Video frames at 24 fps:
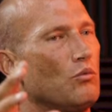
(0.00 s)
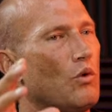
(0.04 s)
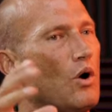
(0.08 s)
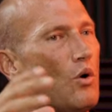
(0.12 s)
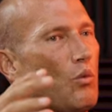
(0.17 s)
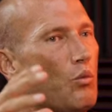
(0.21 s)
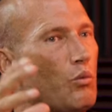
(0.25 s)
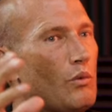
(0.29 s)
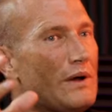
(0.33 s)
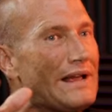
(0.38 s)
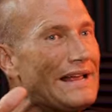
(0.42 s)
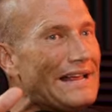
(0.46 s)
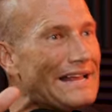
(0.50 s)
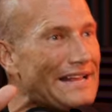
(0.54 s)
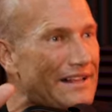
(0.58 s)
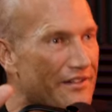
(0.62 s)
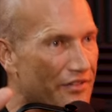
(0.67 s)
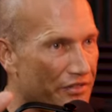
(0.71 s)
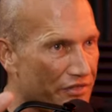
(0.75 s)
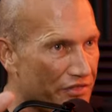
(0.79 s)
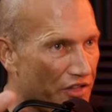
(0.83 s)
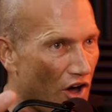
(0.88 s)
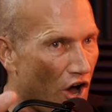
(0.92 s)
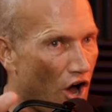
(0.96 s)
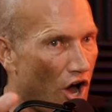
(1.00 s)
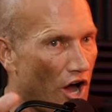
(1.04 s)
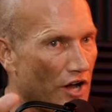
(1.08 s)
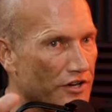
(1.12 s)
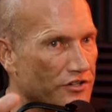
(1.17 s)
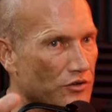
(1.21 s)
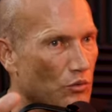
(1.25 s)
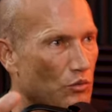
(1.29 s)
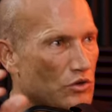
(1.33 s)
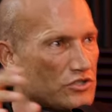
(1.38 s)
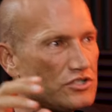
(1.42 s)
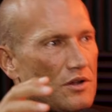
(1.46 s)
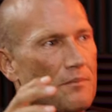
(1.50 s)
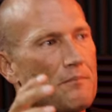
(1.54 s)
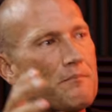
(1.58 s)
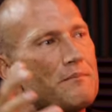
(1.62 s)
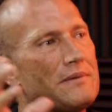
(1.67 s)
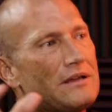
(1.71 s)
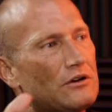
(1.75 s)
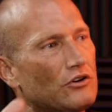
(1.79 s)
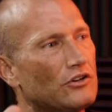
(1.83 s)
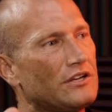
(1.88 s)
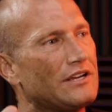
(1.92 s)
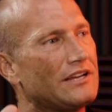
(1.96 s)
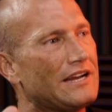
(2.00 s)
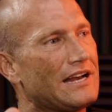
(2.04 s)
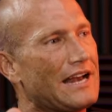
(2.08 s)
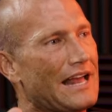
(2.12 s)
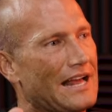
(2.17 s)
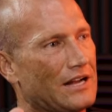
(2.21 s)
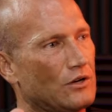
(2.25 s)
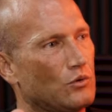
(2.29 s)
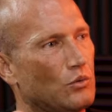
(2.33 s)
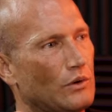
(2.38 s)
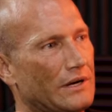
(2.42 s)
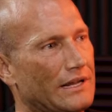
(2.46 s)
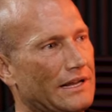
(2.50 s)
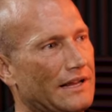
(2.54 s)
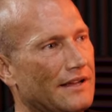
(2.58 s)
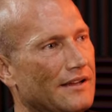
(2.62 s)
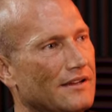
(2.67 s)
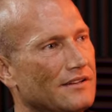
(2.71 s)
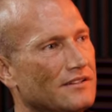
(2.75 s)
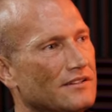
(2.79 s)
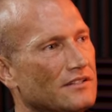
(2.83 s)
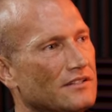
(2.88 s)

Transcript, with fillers: what we thought was $1 million in equity